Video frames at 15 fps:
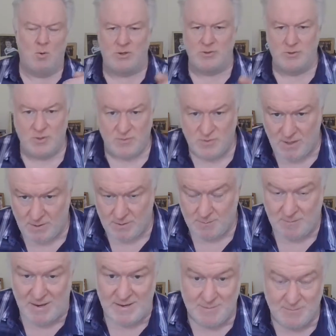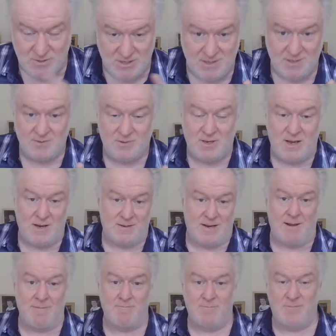should have said, my name's Ian Cathcart,
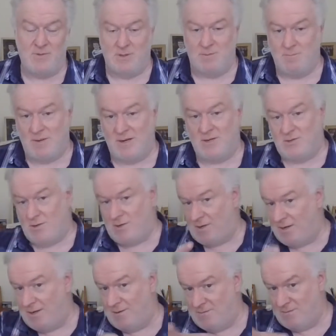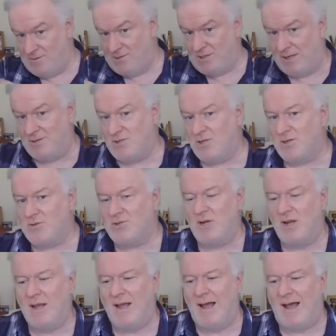I'm the minister in said church,
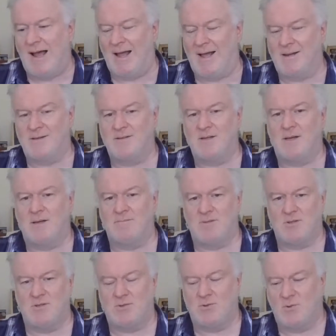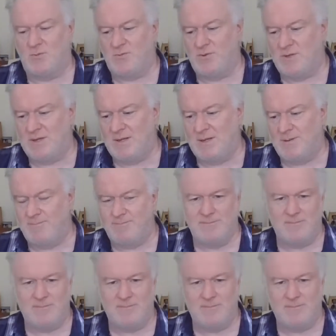and this is Thought for the Day.